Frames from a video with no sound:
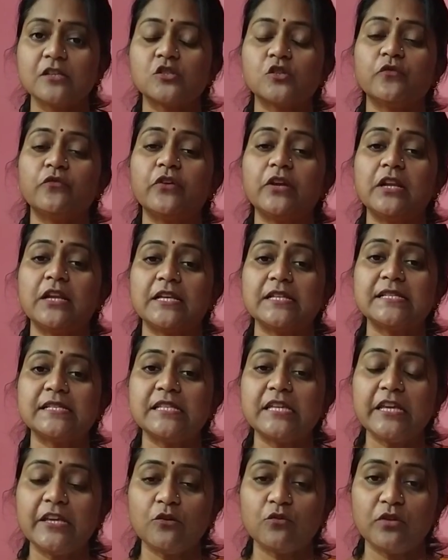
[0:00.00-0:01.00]
So for
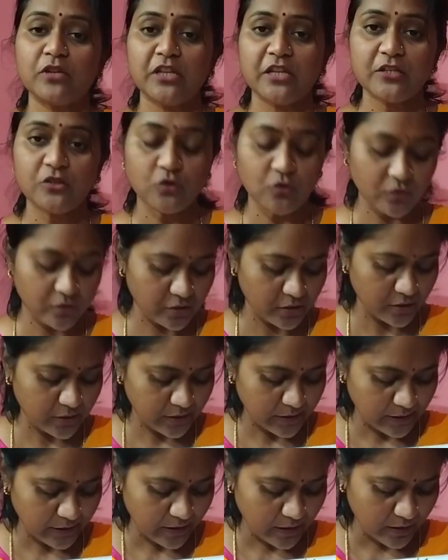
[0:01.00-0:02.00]
lassi you need
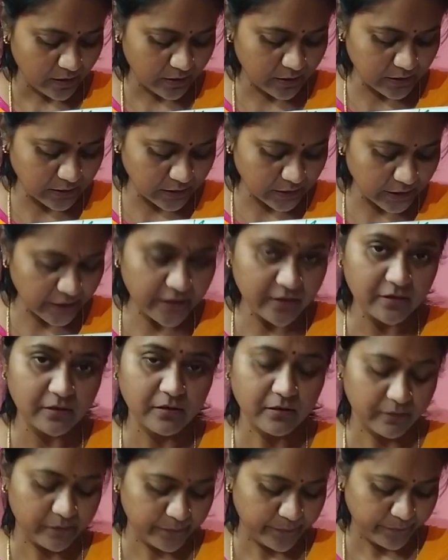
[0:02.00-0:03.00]
curd,
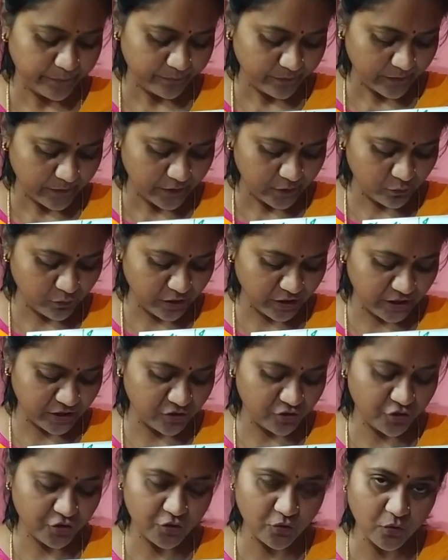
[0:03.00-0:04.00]
you
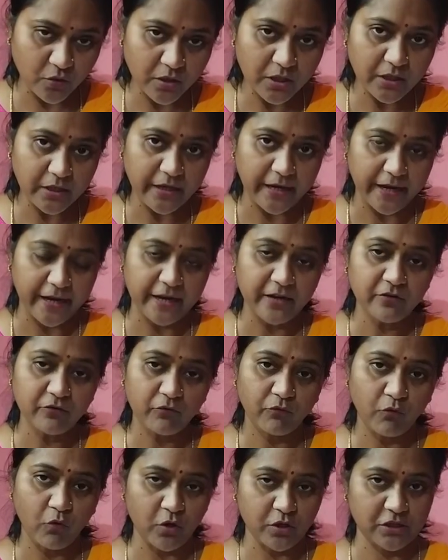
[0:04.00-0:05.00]
need sugar
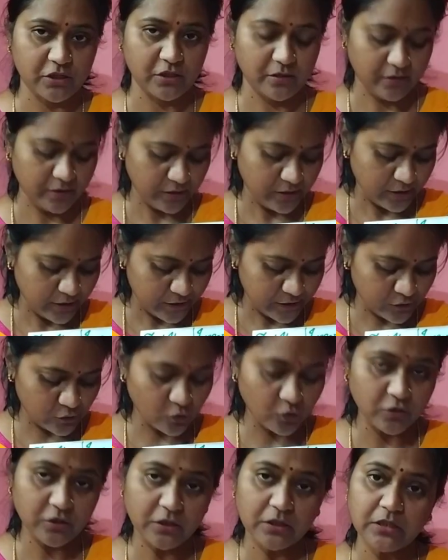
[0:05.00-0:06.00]
and water.
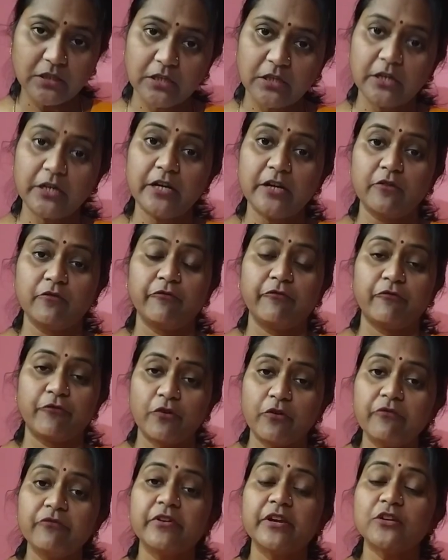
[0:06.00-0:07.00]
So the curd,
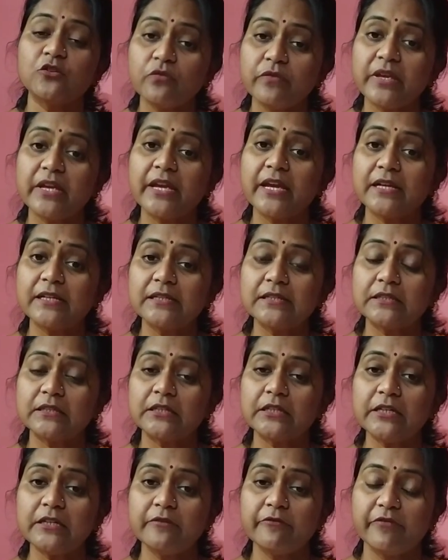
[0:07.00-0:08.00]
from where do we get
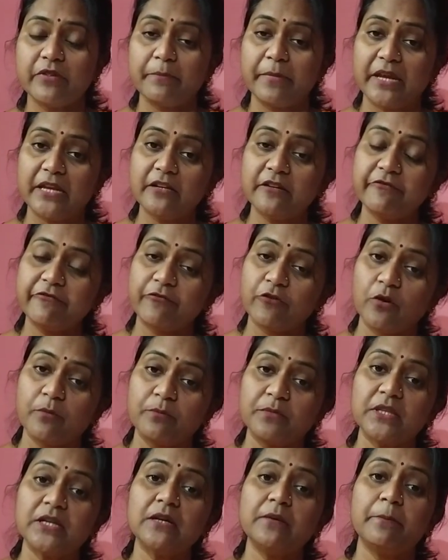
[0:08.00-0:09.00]
curd? We made it
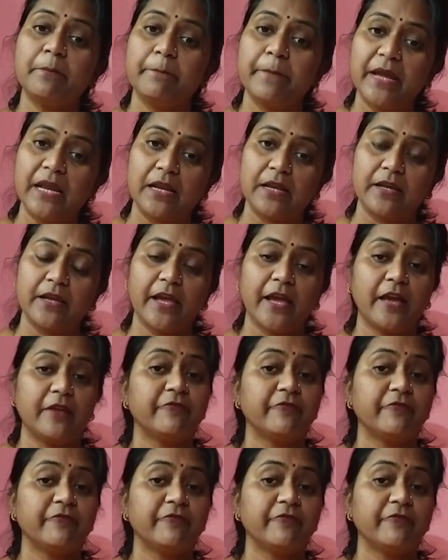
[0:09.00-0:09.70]
from the milk.